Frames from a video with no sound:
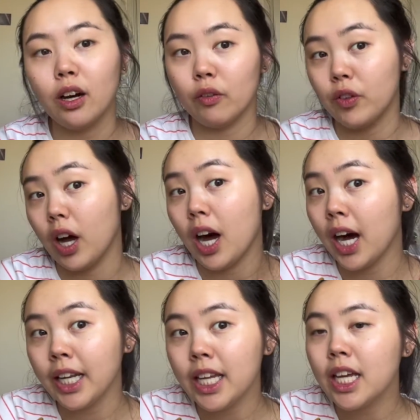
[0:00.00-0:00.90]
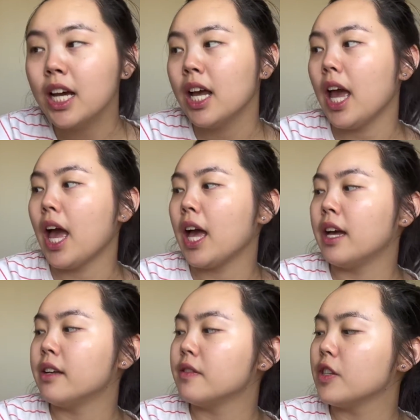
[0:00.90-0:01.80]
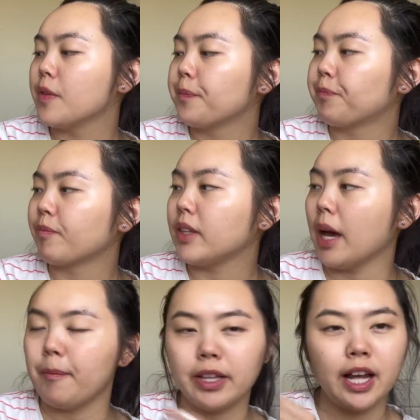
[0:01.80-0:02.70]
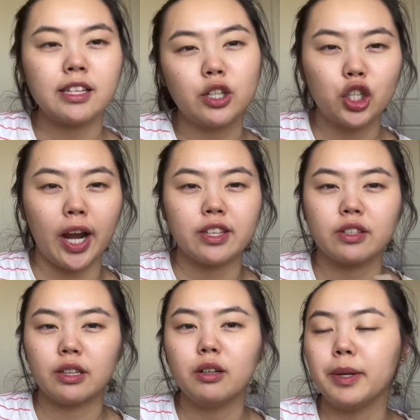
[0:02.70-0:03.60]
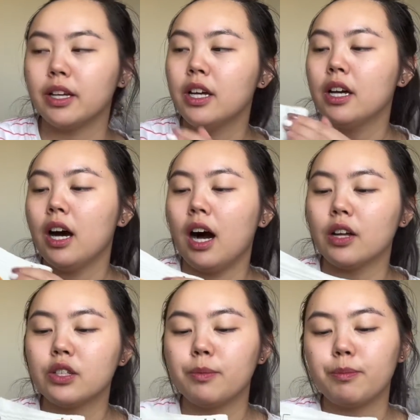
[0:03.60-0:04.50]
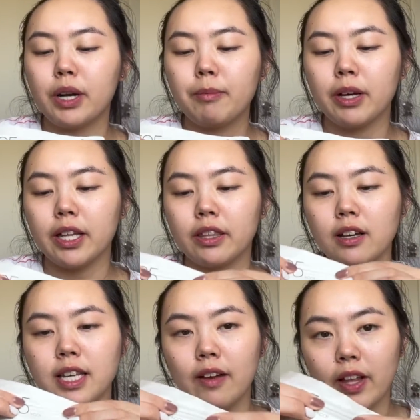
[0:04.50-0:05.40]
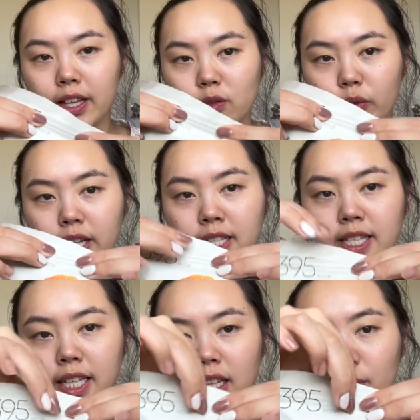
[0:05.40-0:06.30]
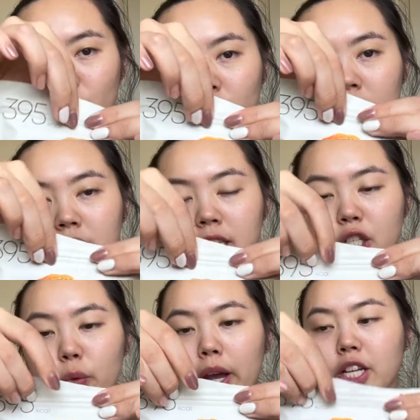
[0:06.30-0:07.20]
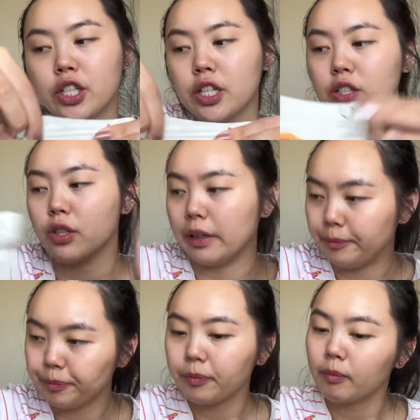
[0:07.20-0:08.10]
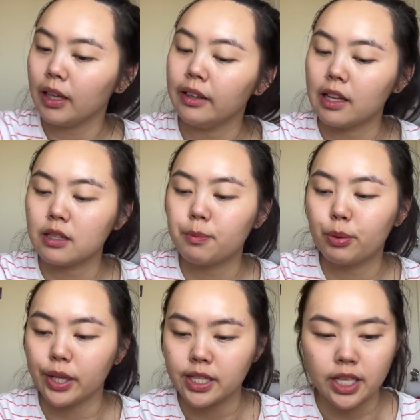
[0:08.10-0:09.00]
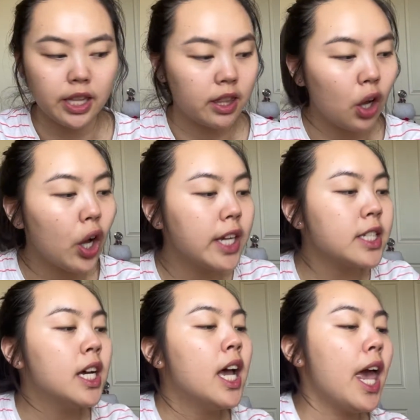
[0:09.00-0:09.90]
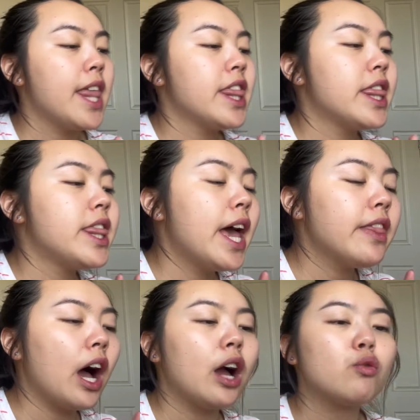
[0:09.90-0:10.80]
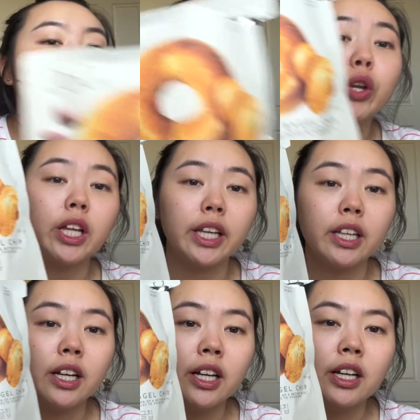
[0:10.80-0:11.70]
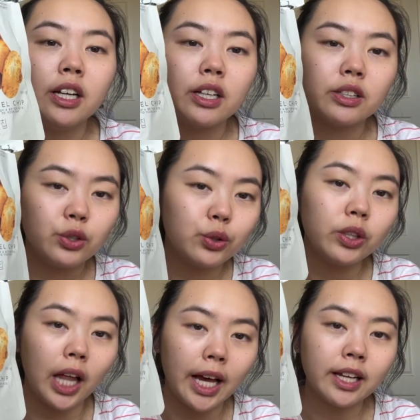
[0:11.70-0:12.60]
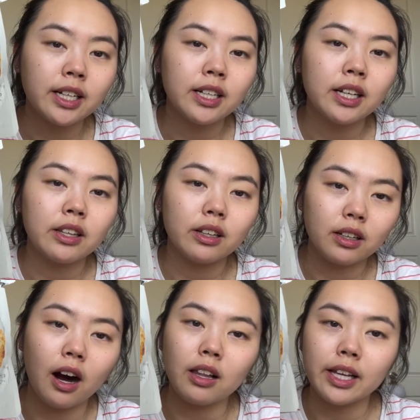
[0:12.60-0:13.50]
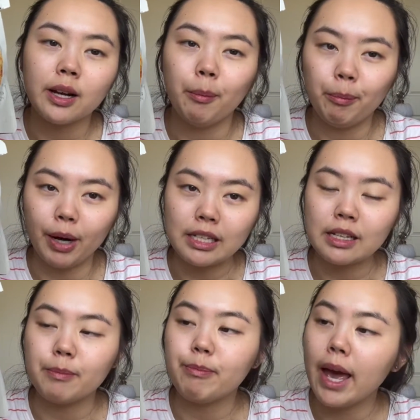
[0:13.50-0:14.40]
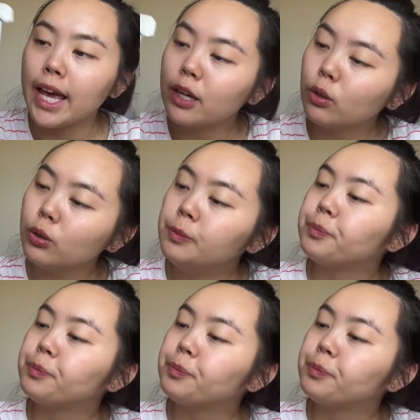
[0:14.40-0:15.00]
of the honey, and yeah, and it has a tray, so it's a little bit hard to bring, but it does have like this resealable situation, so that's pretty nice. And then I really do like the garlic butter bagel.